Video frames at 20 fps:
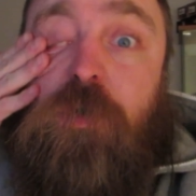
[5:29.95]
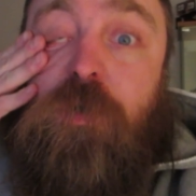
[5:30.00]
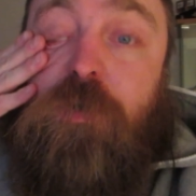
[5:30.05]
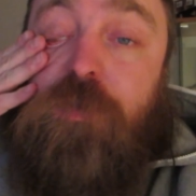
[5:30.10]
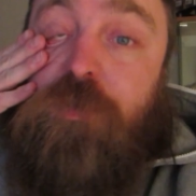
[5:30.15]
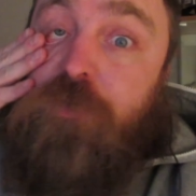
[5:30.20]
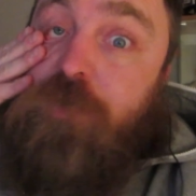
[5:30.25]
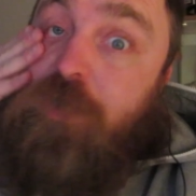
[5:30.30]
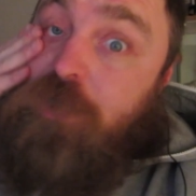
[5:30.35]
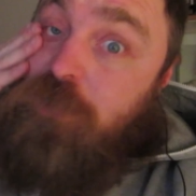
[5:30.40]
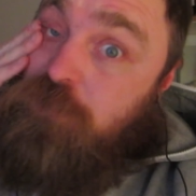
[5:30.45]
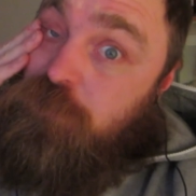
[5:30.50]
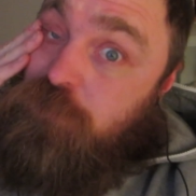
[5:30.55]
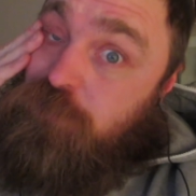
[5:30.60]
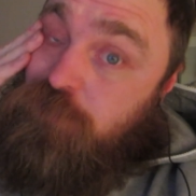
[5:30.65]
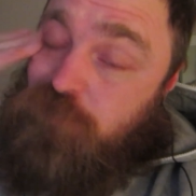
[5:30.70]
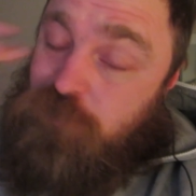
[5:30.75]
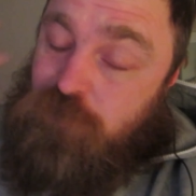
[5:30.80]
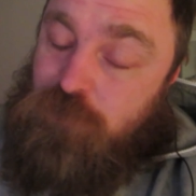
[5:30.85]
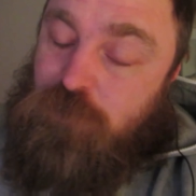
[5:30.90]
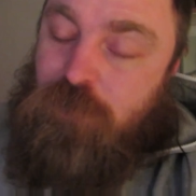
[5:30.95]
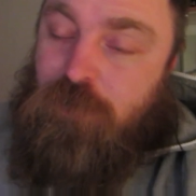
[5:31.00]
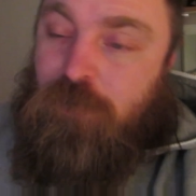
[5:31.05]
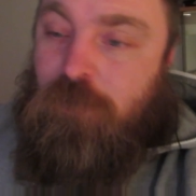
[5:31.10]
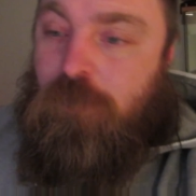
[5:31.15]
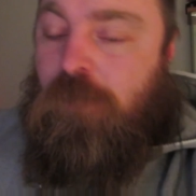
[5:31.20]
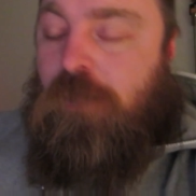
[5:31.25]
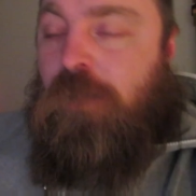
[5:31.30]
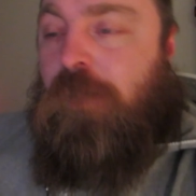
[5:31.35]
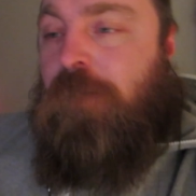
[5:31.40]
arthritis,
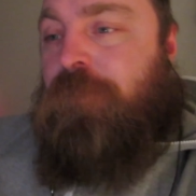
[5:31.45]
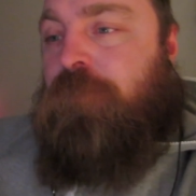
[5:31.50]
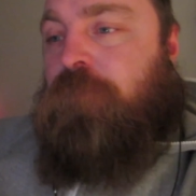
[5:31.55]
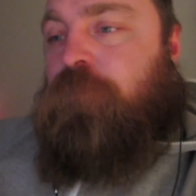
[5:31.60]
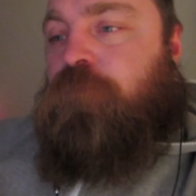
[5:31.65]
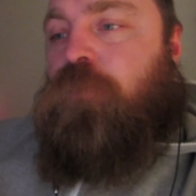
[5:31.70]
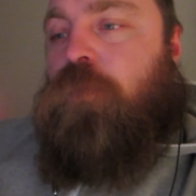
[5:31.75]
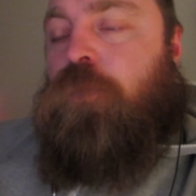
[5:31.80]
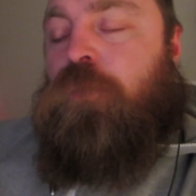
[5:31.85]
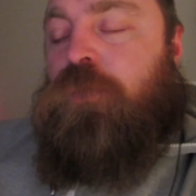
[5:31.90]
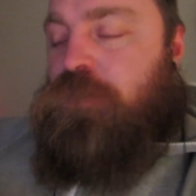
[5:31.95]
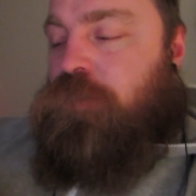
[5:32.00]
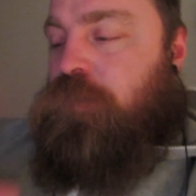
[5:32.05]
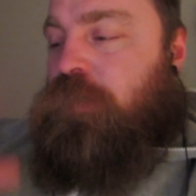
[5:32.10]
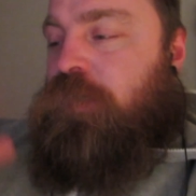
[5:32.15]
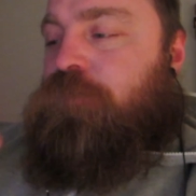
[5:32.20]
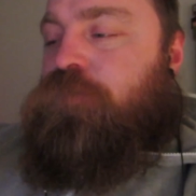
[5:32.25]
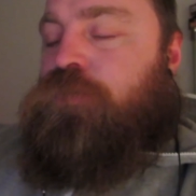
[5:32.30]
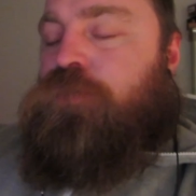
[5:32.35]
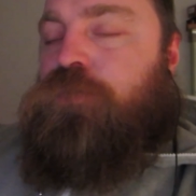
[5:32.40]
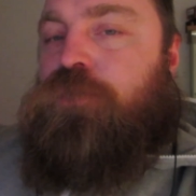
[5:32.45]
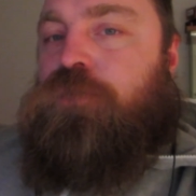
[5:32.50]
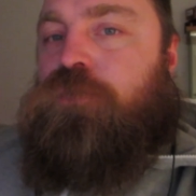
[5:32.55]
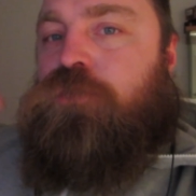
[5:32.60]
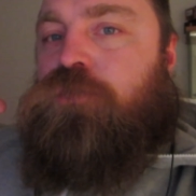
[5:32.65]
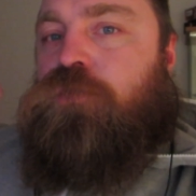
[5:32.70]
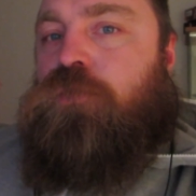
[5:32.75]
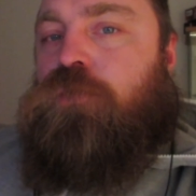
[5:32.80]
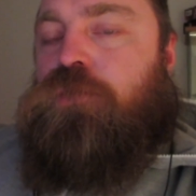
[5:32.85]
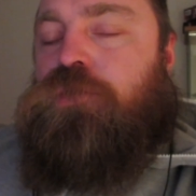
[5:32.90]
which gives you
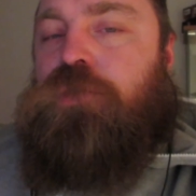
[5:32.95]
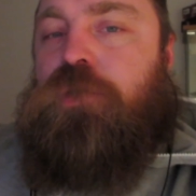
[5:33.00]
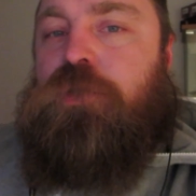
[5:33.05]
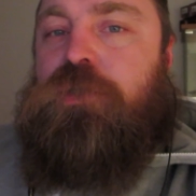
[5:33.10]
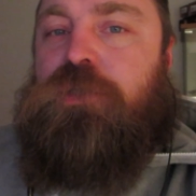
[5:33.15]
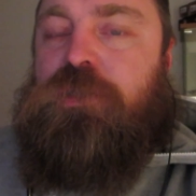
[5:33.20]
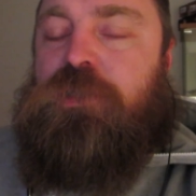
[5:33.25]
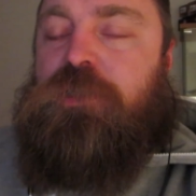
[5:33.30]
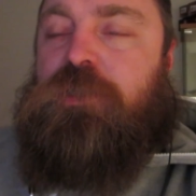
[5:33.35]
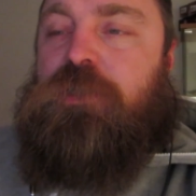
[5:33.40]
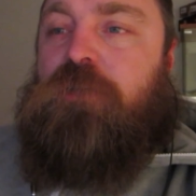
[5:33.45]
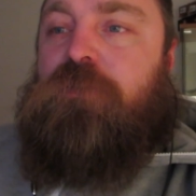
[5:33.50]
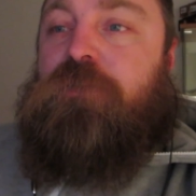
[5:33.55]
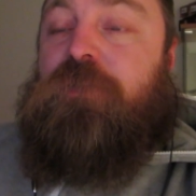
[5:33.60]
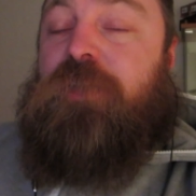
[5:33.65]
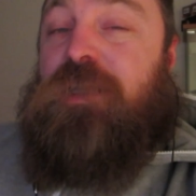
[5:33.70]
sore joints and stuff.